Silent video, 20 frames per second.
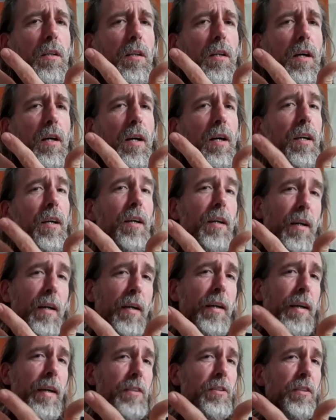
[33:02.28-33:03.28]
I
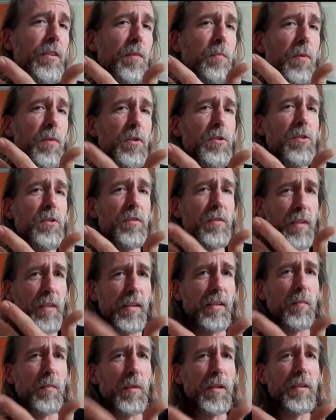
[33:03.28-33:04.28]
actually purchased
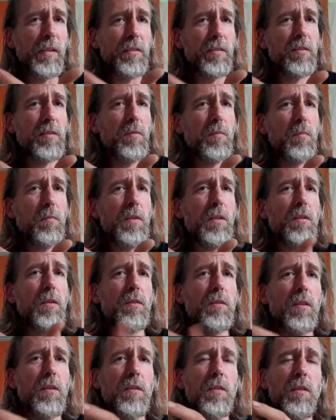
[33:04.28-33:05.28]
kettlebells
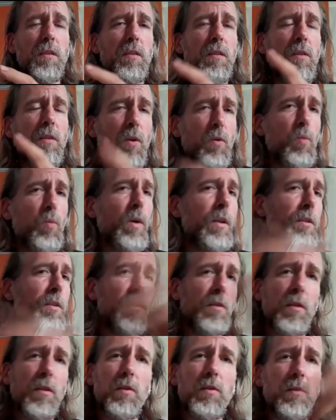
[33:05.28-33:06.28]
because I did not want
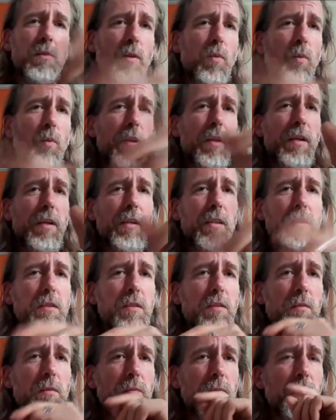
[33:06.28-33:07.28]
to go somewhere
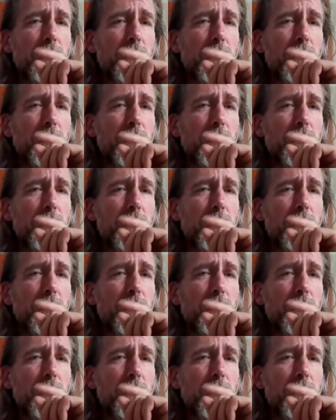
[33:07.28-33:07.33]
else